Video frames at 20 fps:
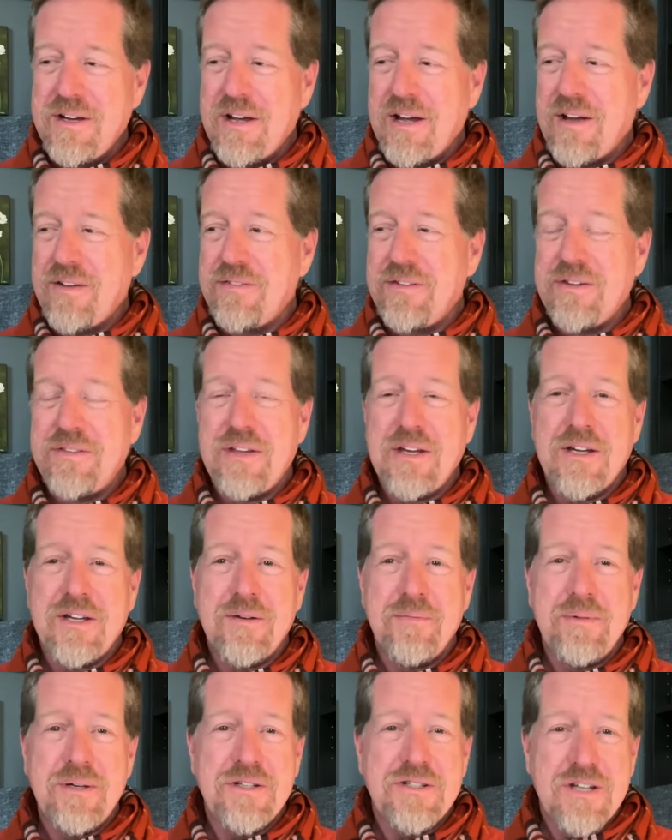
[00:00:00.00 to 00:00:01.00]
and that they
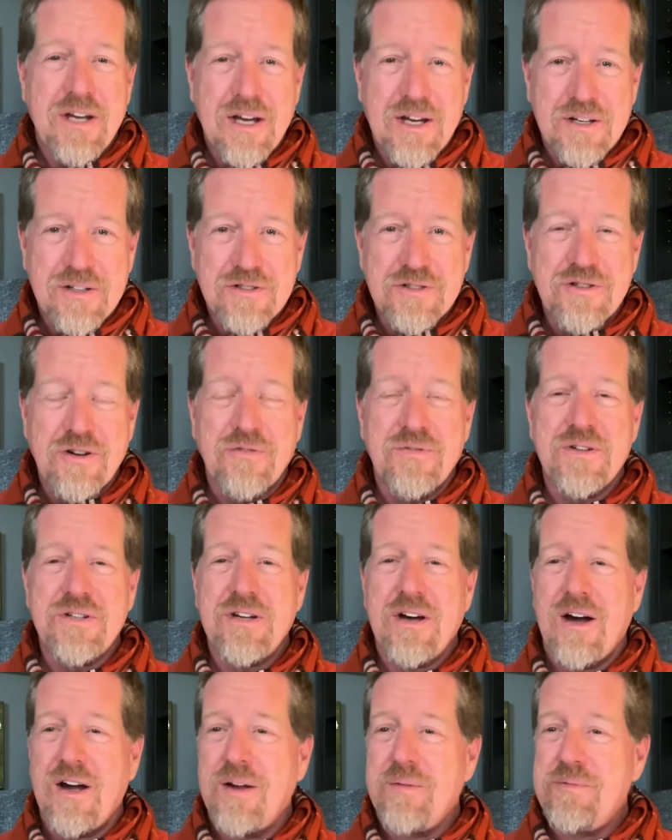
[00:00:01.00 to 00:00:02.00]
can be changed over
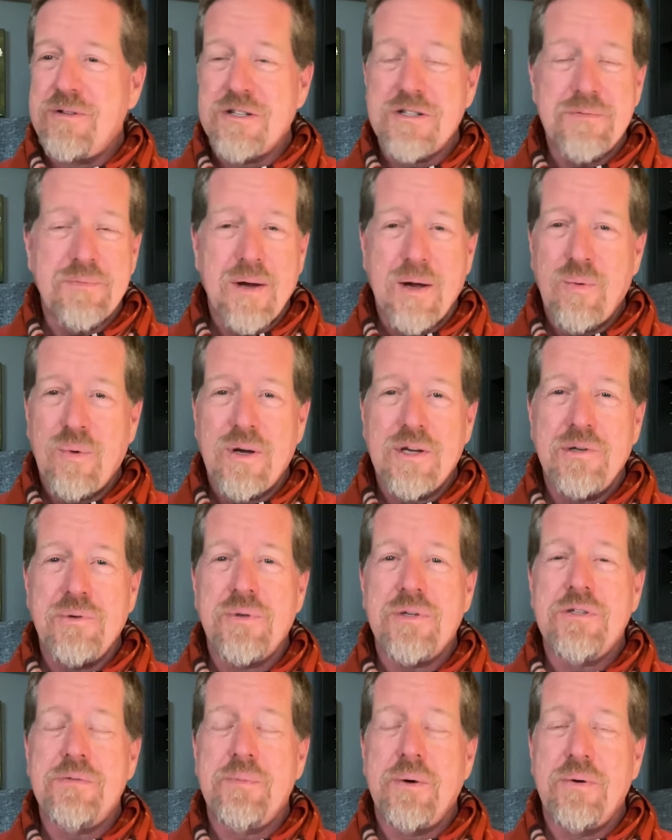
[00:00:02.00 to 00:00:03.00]
time just by what you
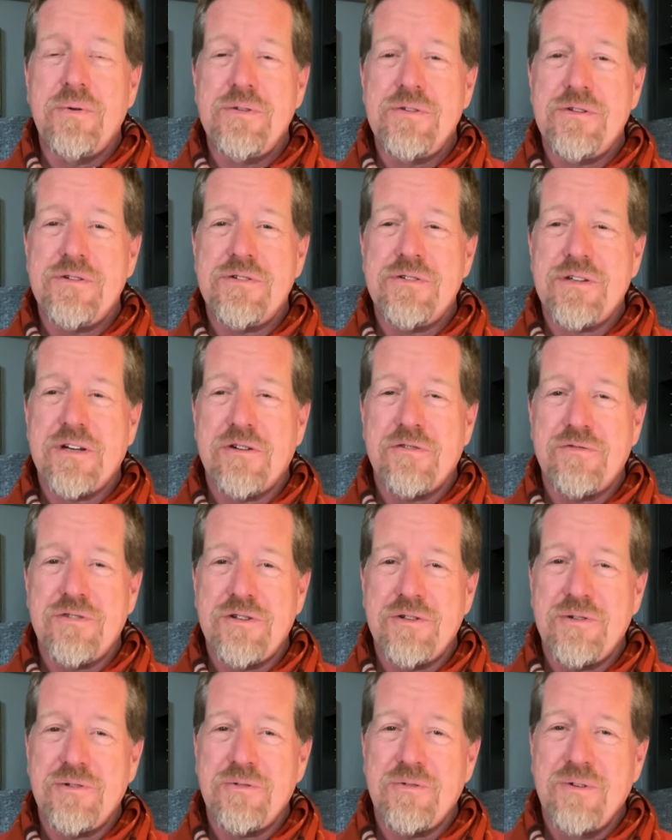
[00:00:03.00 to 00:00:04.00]
expose yourself
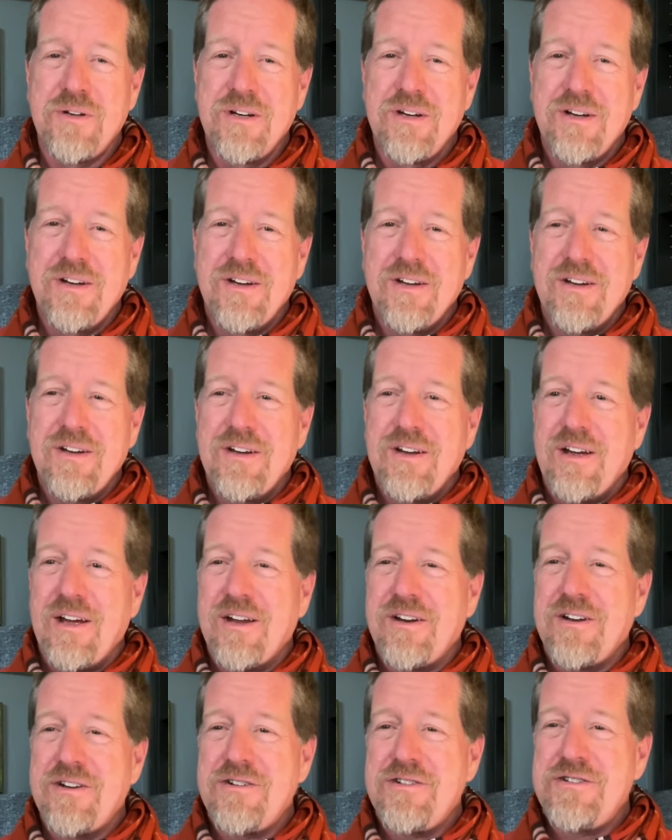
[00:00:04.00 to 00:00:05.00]
to.
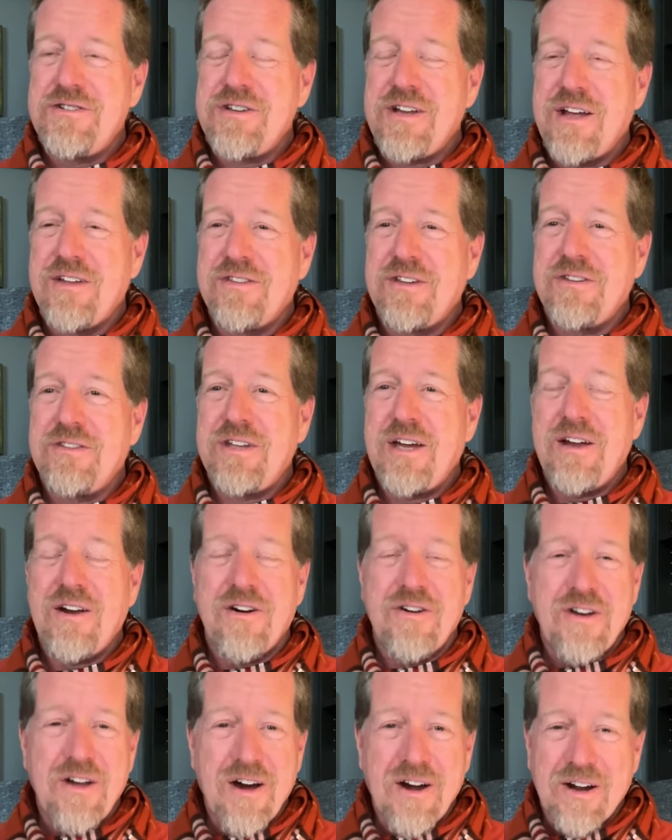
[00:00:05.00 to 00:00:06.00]
And understand that they
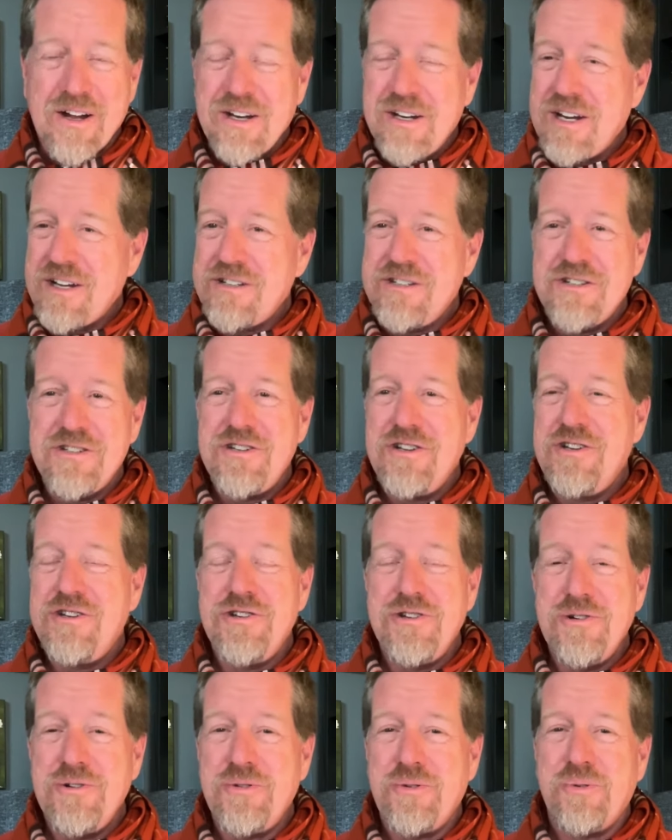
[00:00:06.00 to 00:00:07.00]
are not connected to
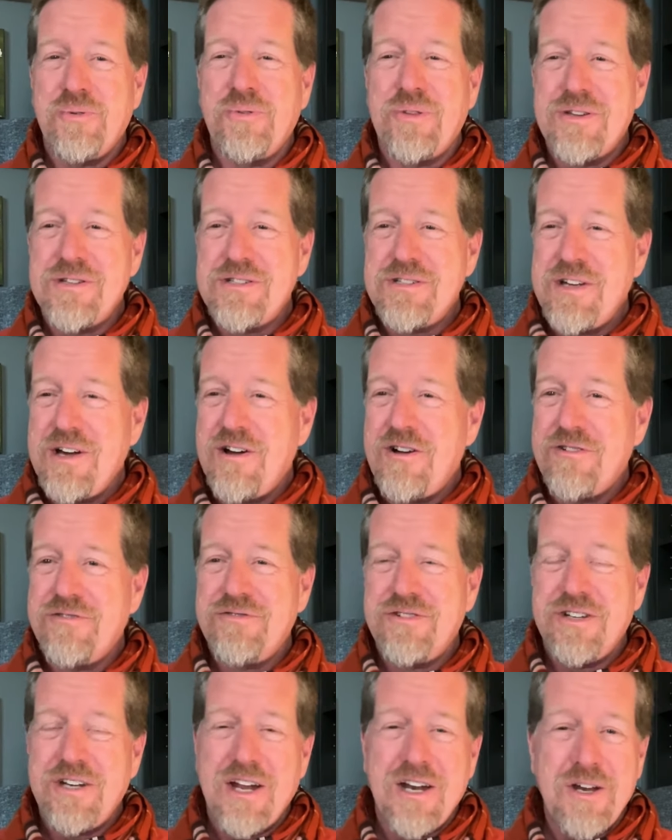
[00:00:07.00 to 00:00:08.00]
you, the
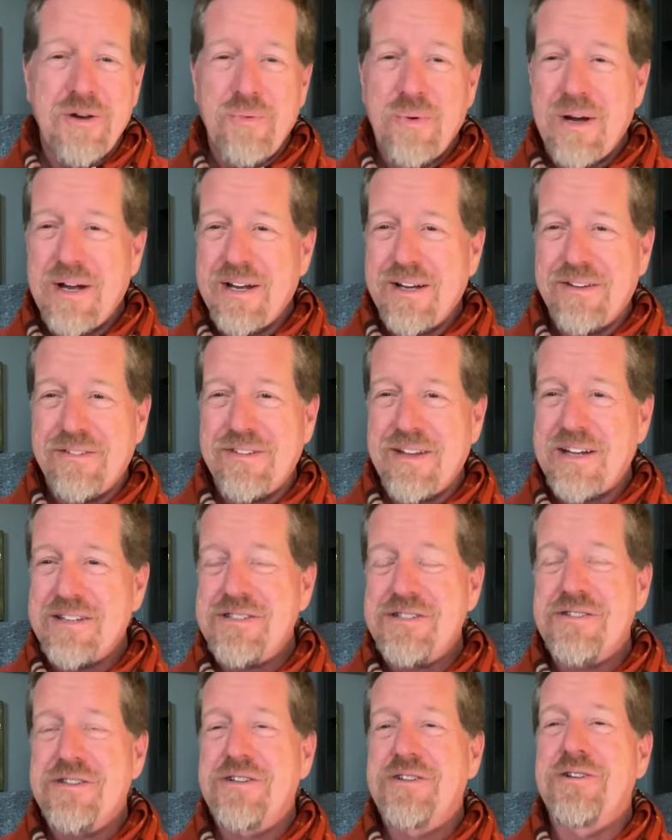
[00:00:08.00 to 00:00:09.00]
self, in any way.
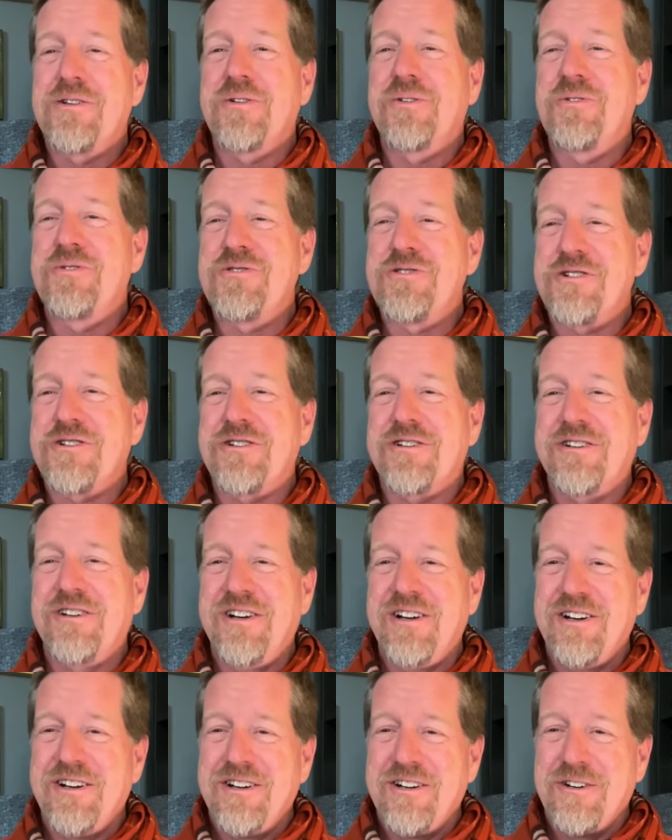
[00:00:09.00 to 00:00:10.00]
That's the delusion.
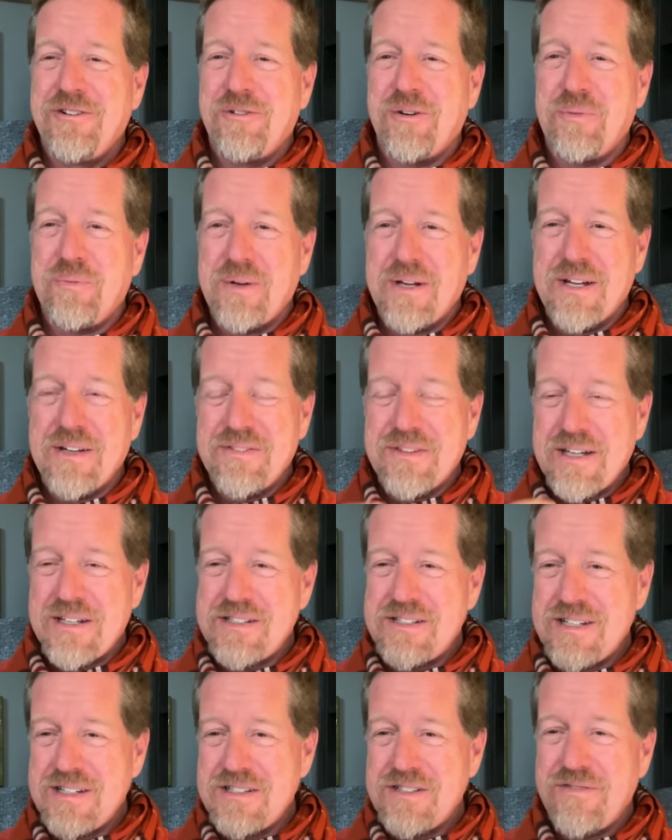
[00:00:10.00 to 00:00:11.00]
When we get
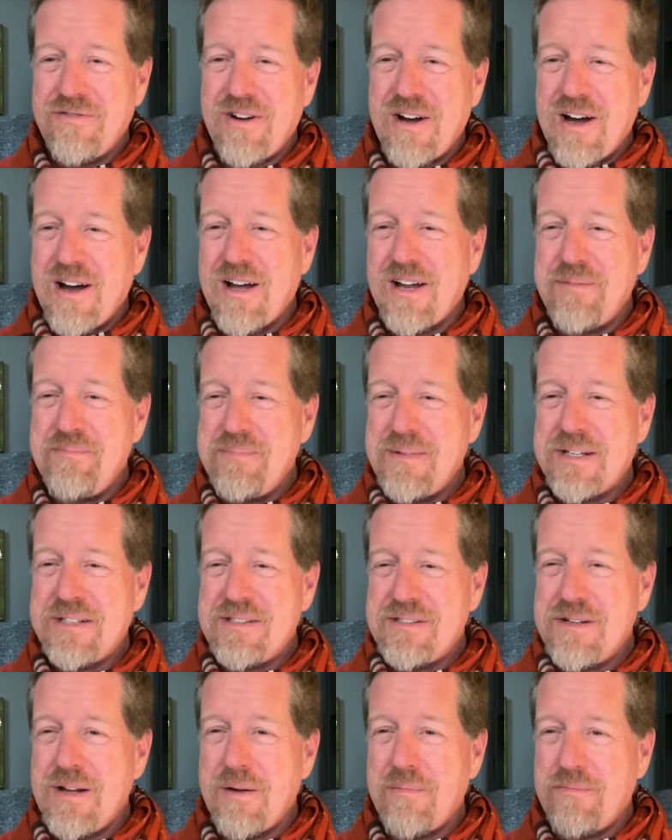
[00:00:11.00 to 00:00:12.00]
that sense of I
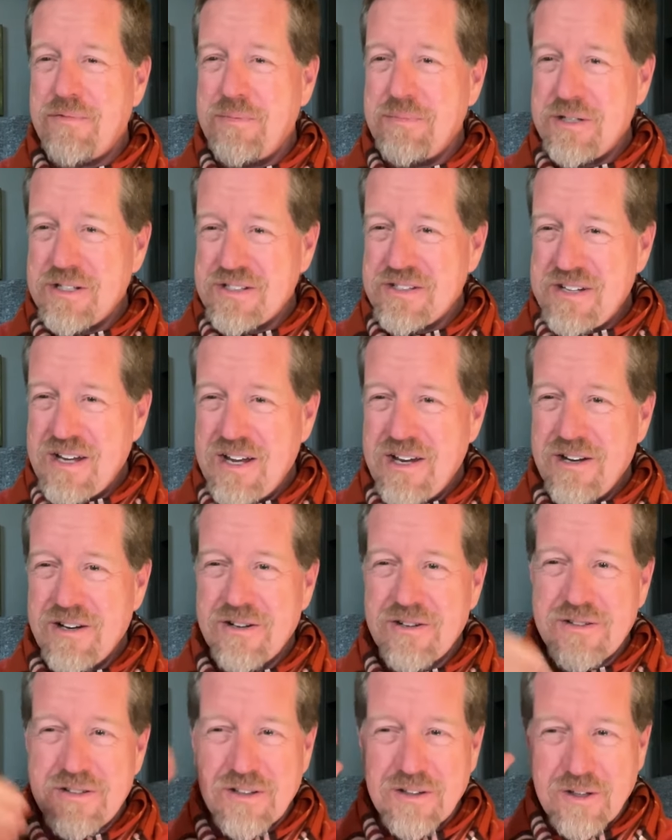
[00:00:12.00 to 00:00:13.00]
mixed up from just
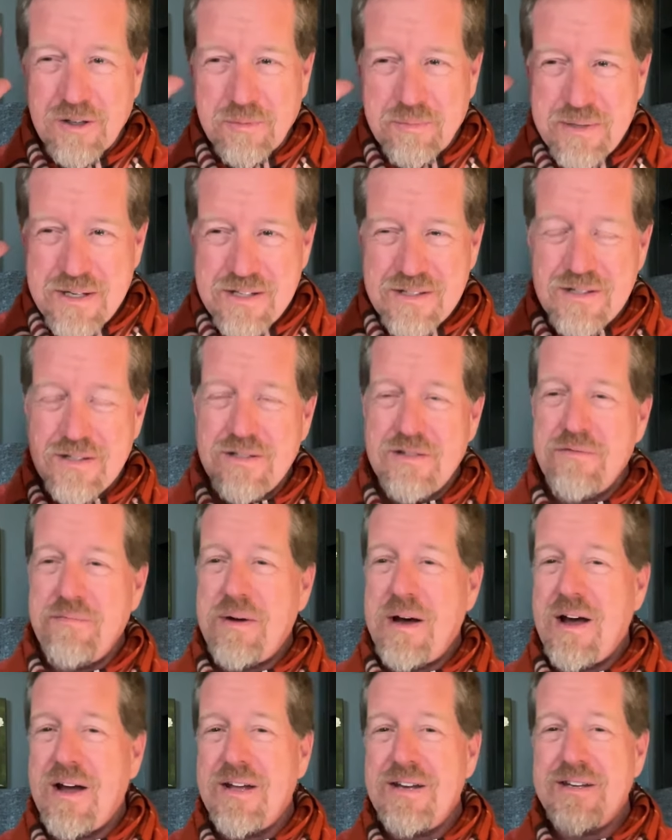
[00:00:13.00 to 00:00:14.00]
here to little pieces of
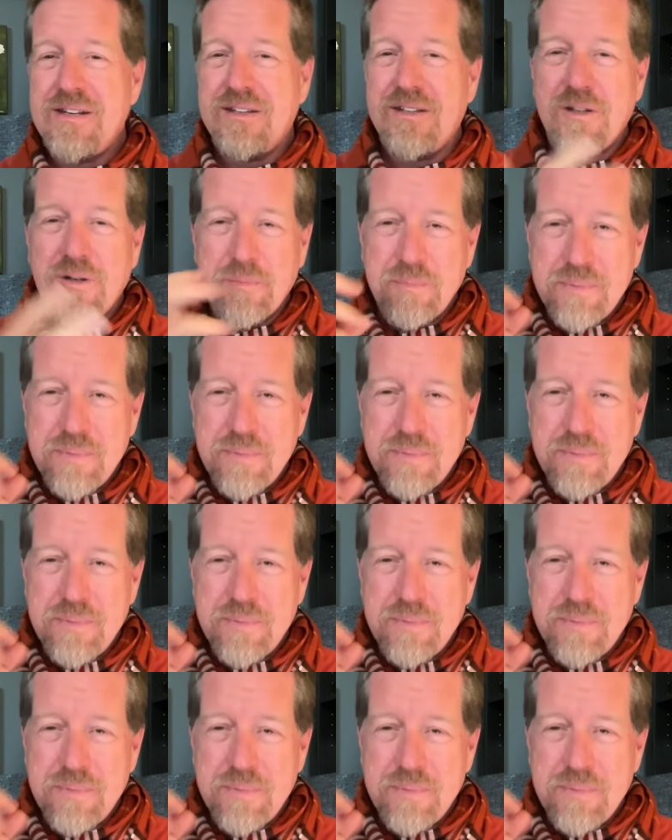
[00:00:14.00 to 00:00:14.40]
mind and little